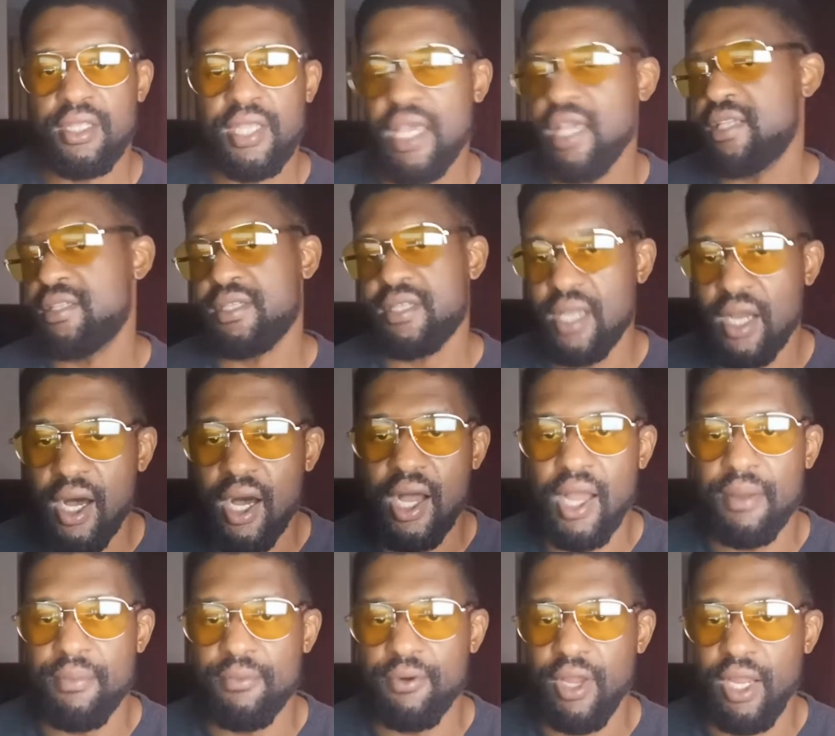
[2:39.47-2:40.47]
takes
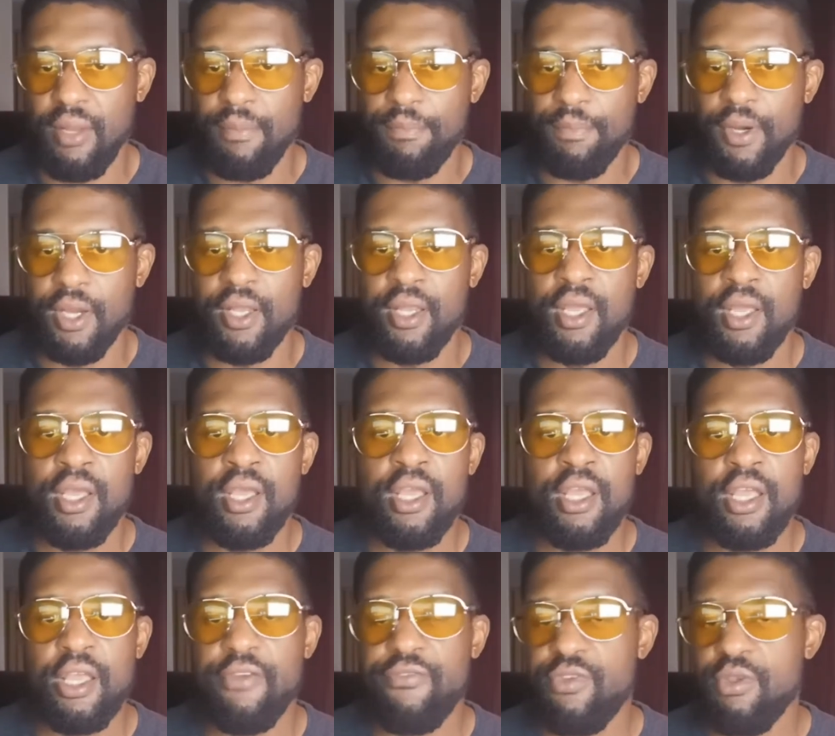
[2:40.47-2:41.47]
time, right? But
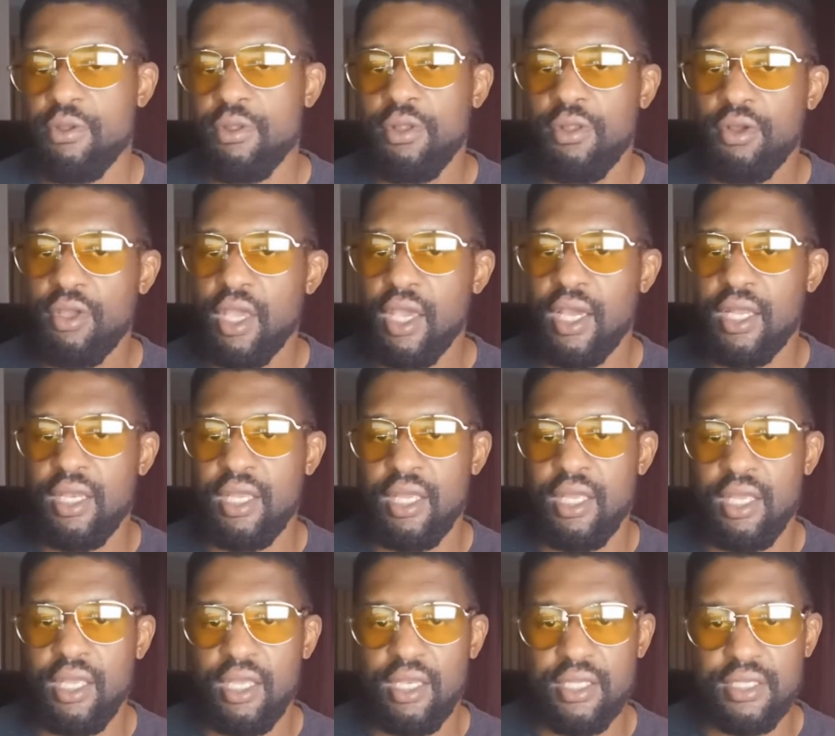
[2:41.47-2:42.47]
if you look at
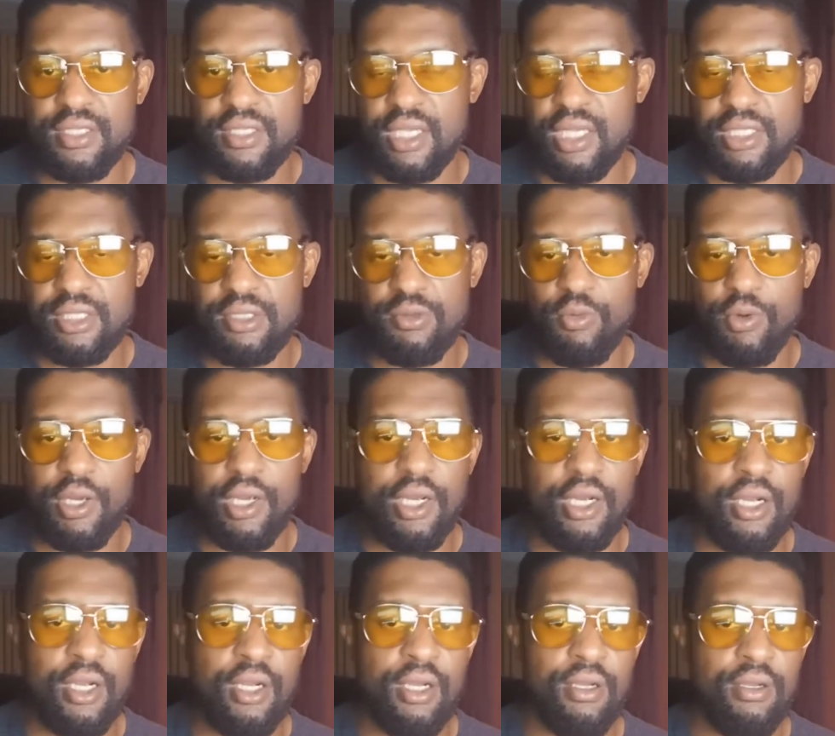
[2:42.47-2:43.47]
it in the sense
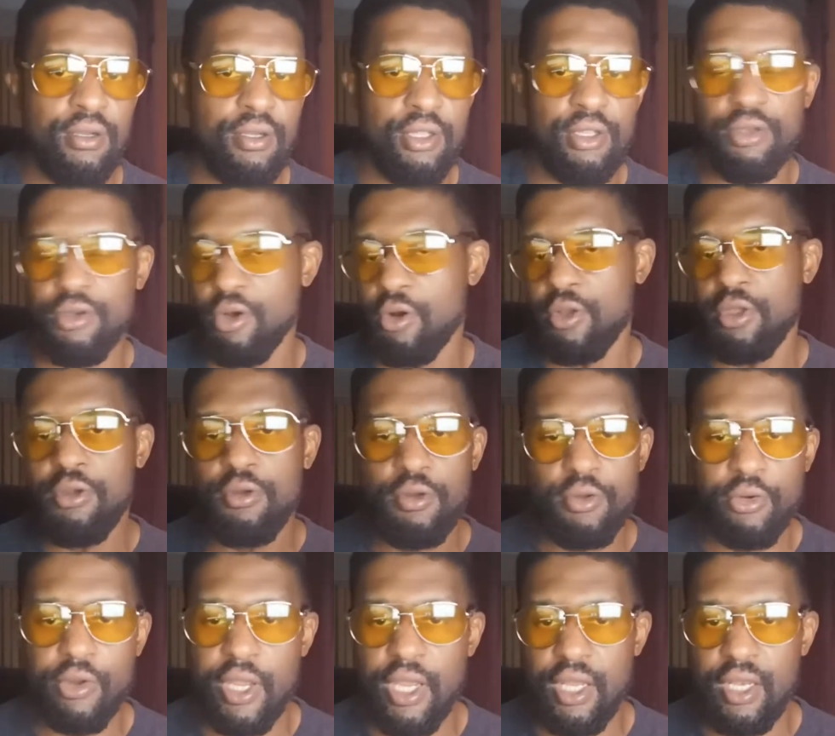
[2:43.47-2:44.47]
where you
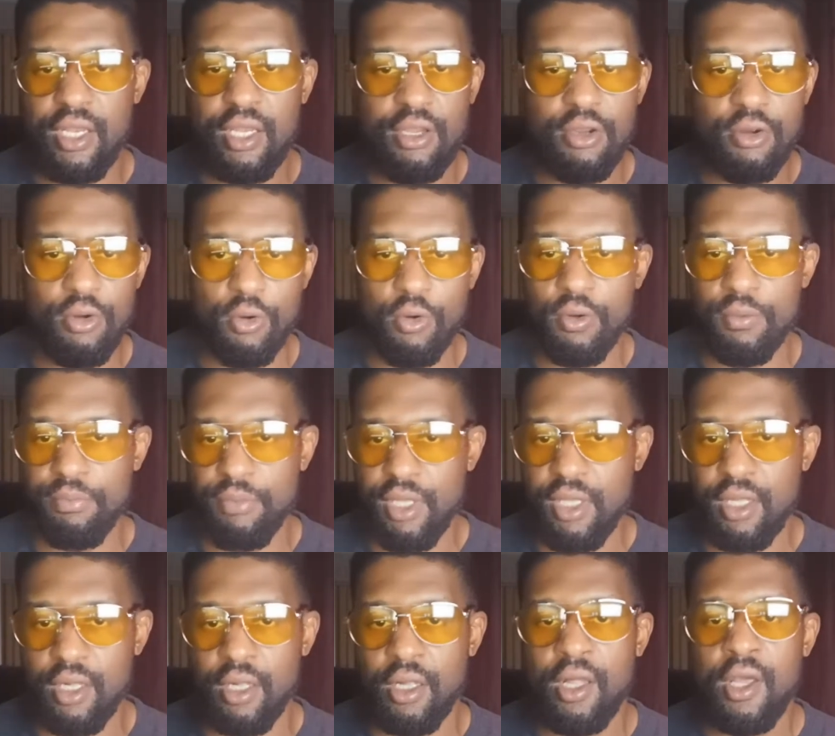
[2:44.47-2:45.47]
create your own
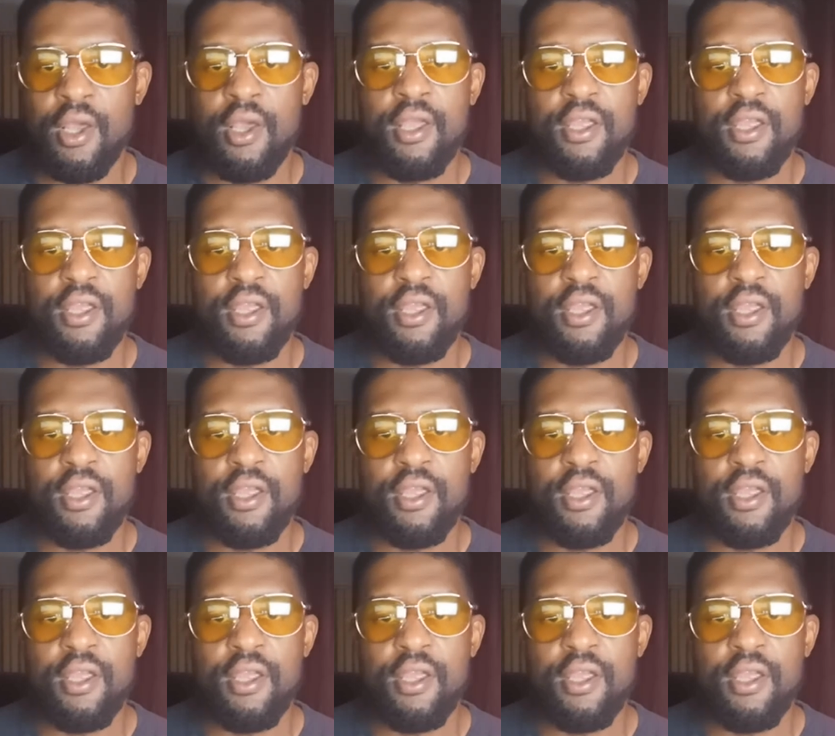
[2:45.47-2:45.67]
meal,